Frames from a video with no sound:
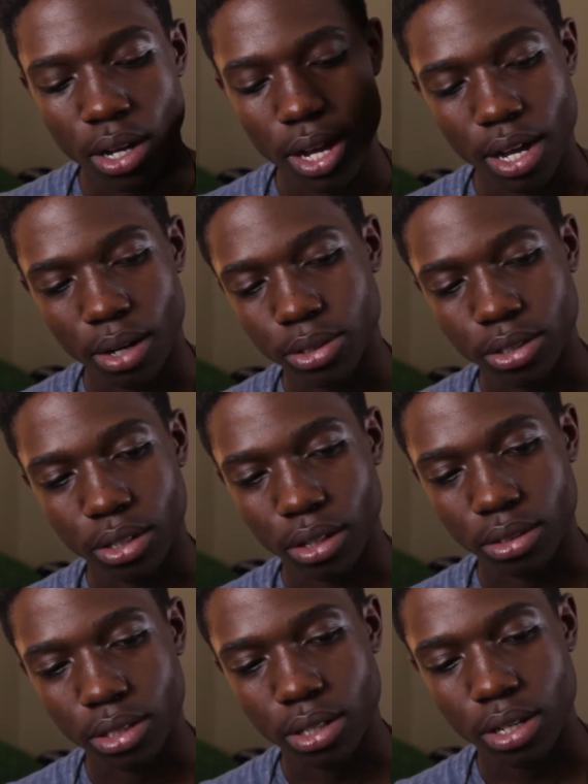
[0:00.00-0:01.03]
what's it
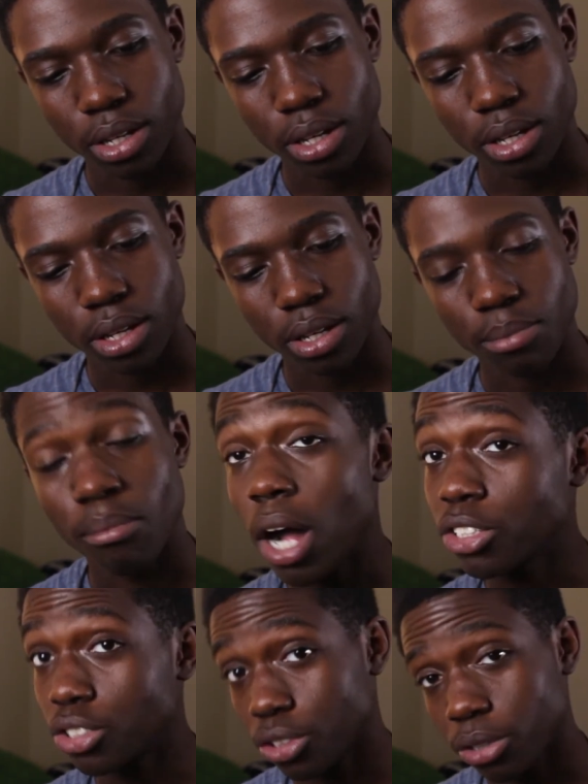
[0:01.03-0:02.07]
called?
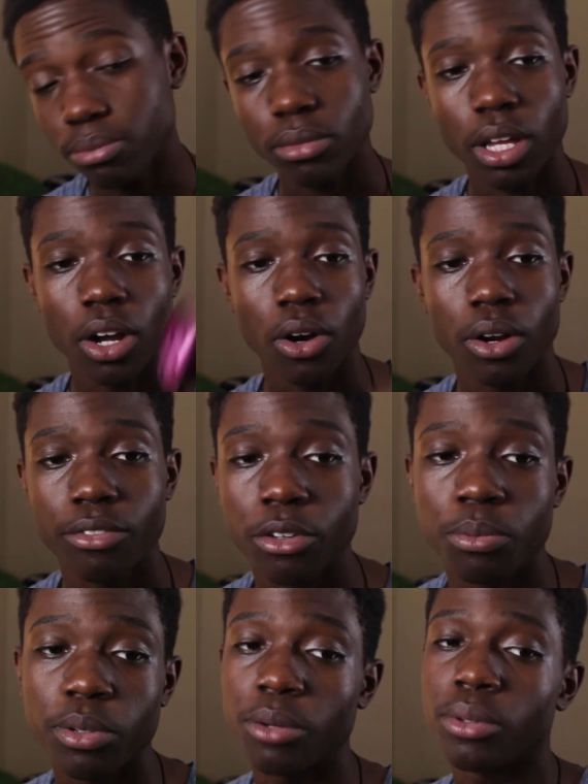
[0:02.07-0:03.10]
Monster, or if
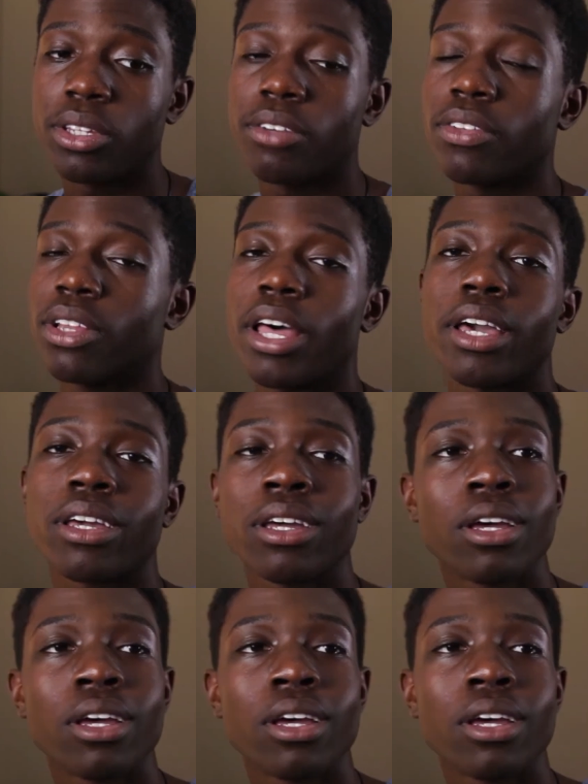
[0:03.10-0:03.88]
you've played with even like,